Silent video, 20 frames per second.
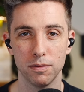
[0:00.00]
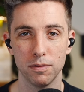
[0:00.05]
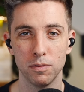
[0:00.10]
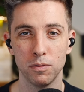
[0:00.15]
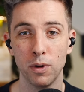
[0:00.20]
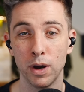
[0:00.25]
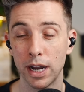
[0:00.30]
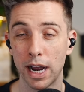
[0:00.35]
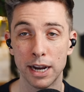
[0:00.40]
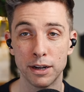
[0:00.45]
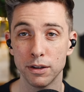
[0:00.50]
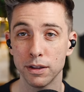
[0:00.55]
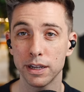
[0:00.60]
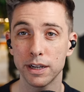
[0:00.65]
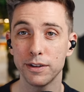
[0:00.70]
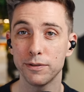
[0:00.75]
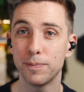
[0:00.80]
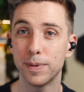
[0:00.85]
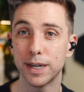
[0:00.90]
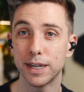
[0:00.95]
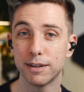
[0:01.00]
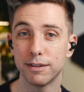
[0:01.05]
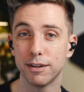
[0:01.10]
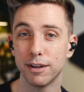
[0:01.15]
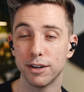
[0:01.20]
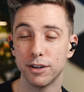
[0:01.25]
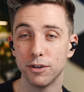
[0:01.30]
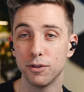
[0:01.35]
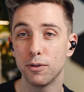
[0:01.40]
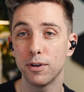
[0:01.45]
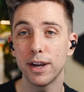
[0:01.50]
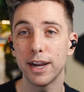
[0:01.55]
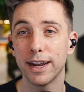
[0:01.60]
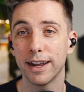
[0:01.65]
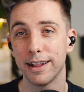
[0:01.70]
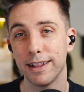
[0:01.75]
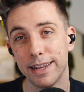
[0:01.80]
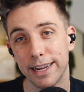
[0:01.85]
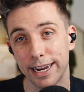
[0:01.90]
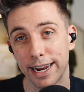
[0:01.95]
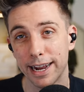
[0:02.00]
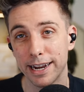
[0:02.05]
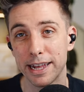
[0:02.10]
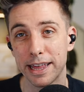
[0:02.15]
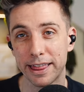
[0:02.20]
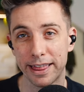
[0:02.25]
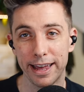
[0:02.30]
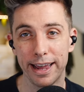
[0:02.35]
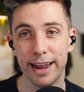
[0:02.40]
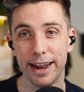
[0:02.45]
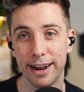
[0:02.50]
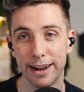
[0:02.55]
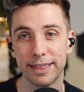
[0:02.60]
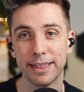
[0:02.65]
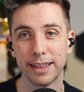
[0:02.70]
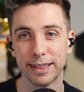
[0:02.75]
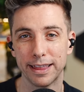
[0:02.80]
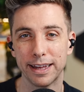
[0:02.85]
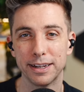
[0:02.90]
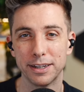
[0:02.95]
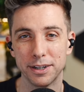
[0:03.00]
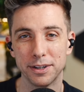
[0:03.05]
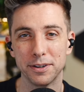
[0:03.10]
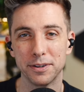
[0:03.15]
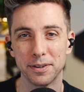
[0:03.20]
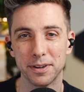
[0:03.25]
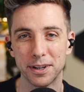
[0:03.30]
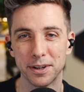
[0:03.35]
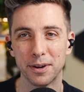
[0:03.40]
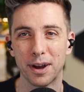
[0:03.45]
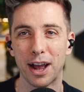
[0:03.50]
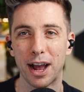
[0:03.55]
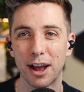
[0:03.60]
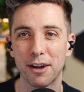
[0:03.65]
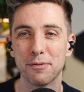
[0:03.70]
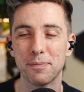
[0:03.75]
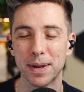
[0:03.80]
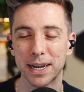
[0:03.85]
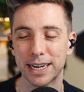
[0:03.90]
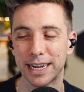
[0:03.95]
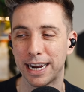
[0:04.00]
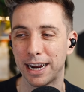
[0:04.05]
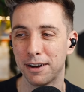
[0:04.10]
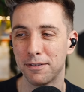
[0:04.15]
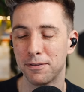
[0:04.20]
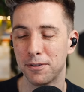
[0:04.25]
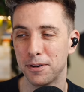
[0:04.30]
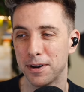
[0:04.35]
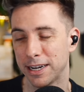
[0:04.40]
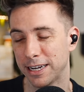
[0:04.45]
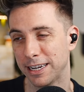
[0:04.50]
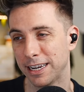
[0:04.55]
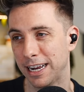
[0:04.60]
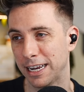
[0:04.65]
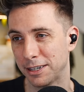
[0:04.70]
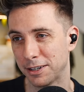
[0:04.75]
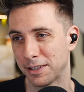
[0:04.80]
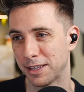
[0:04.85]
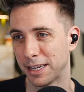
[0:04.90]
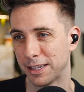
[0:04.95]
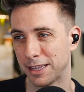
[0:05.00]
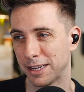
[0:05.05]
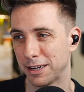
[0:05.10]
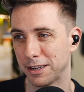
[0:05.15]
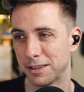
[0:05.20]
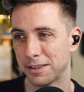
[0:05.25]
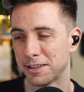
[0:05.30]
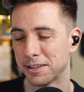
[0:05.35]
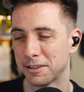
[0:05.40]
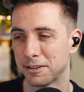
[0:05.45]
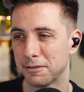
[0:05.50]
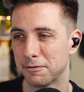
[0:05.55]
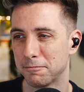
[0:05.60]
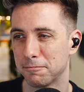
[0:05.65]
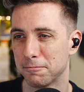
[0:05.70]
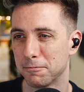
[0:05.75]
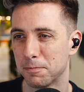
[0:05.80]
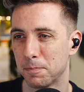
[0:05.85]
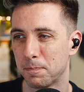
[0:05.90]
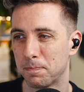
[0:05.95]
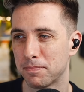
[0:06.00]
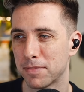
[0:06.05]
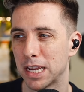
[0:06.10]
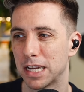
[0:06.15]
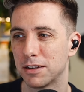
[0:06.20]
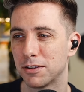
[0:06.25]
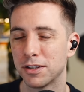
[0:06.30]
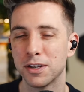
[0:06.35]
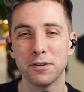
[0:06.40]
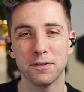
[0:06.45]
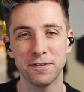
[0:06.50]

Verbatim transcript: well, I don't think you've been annoyingly anything. I think that you you have been careful, and I, I just think that it's so